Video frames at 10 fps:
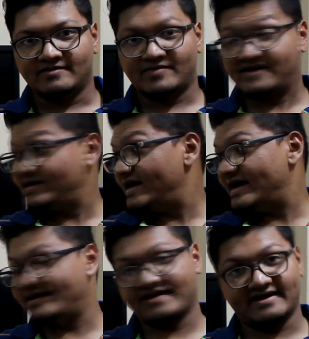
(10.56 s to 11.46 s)
but
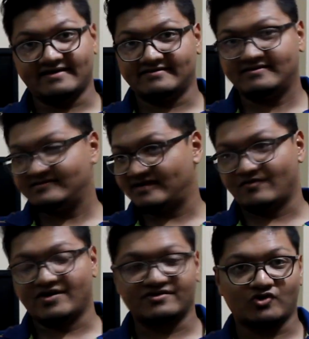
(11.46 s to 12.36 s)
it is
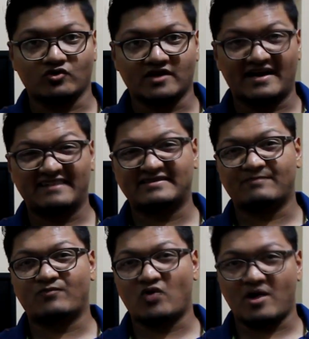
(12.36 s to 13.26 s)
7 years old and it's
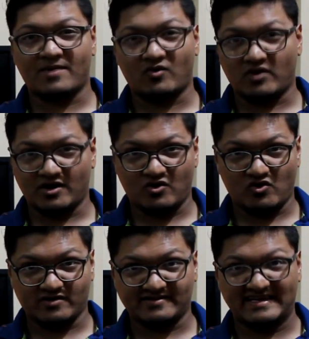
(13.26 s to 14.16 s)
a proper
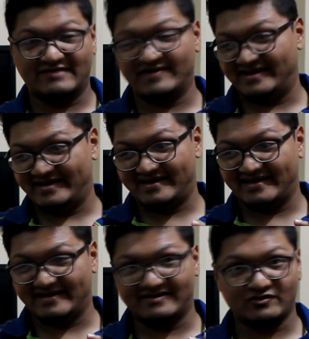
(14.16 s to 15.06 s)
workhorse even
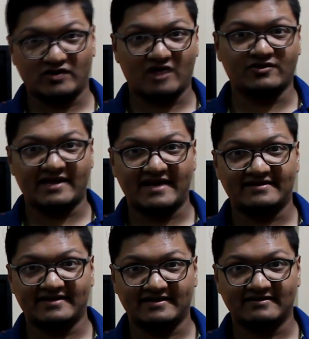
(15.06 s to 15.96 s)
in
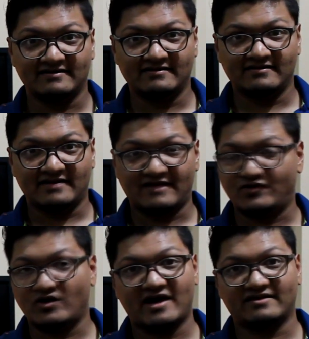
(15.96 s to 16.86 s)
2018 if
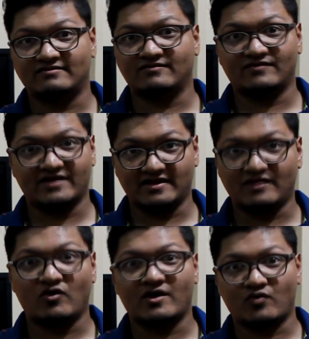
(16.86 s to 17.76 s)
you guys
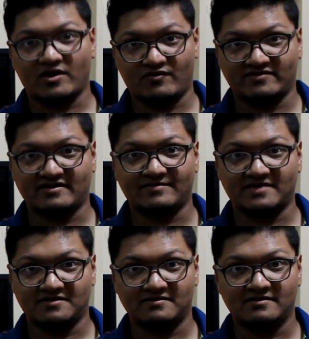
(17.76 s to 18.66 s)
really want to work with
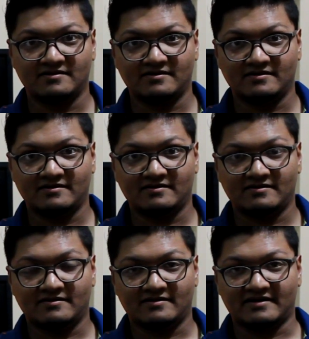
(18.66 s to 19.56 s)
something
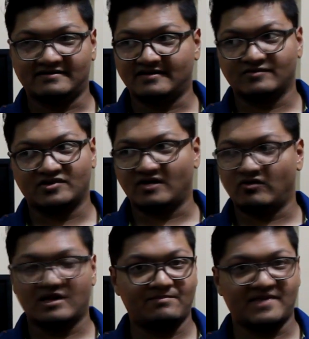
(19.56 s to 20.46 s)
in terms of
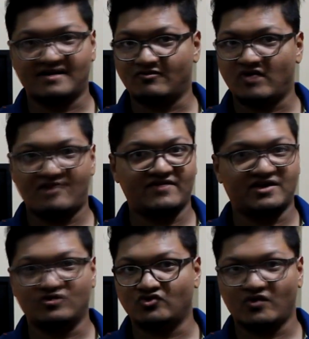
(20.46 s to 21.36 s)
development,
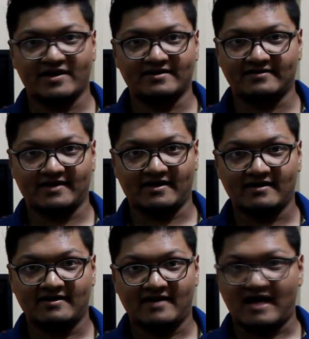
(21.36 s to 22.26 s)
graphic user or anything.
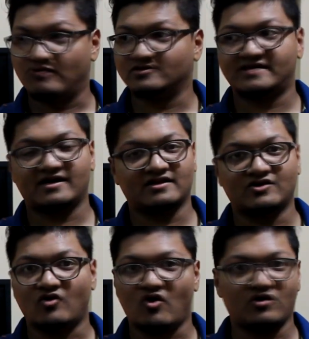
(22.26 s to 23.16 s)
I will tell
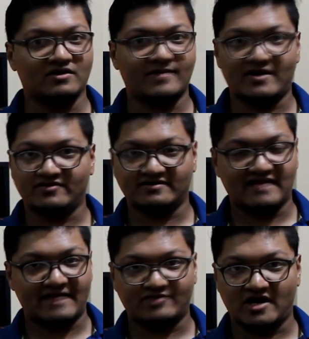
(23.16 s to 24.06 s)
you all about this
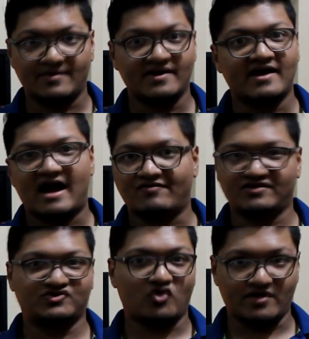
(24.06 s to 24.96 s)
laptop after
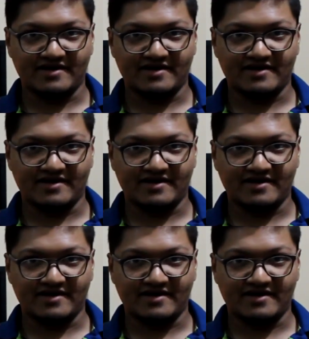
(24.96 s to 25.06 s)
this short